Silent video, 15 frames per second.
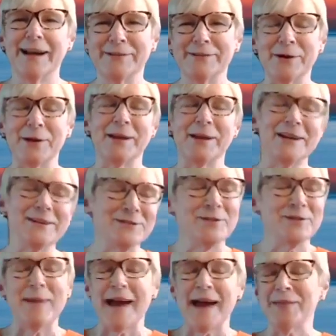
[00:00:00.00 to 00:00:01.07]
I don't know, I can't do
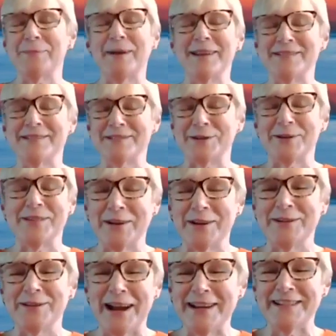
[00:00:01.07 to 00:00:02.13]
the math, but I started there
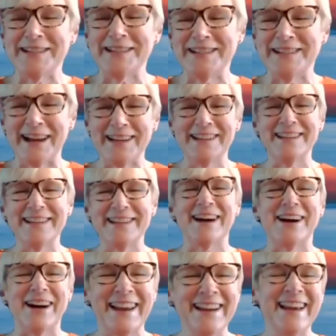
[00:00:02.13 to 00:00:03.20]
in
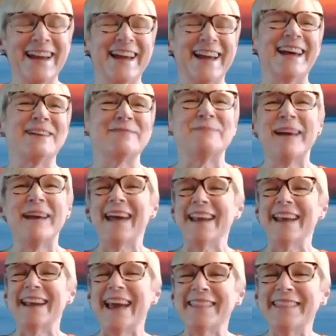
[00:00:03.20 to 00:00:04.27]
1999
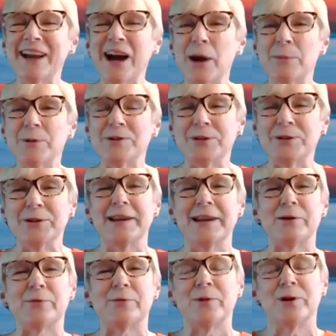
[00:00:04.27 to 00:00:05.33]
and had the
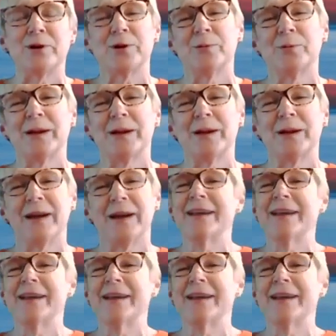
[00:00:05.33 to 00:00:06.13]
opportunity to work with